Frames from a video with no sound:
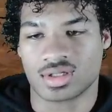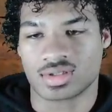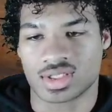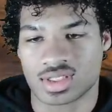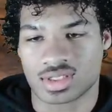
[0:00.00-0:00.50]

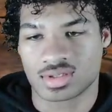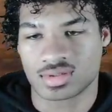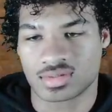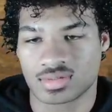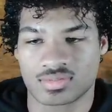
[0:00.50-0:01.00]
just
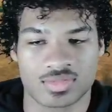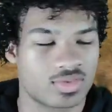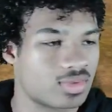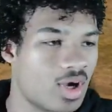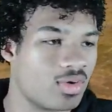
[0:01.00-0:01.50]

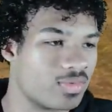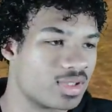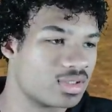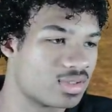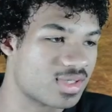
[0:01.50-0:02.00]
go in with
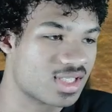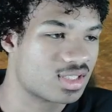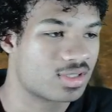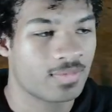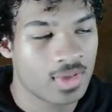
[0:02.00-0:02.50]
it. You know what I'm
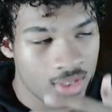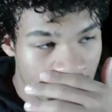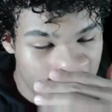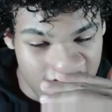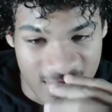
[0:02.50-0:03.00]
saying?
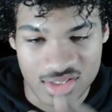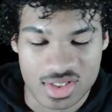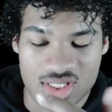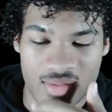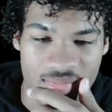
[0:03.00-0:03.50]
A little
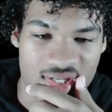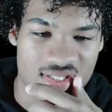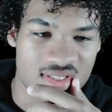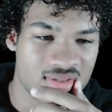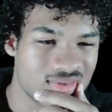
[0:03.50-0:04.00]
something
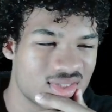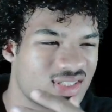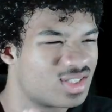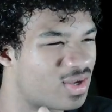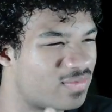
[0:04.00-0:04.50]
basic, a
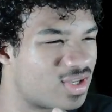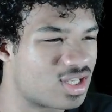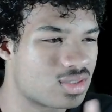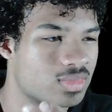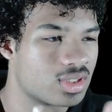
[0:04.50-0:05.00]
little
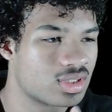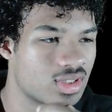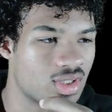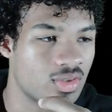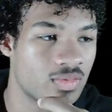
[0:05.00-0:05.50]
advanced, but
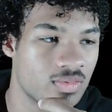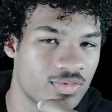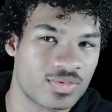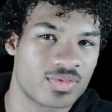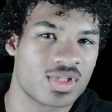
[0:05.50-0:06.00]

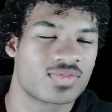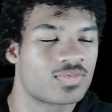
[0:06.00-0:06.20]
this for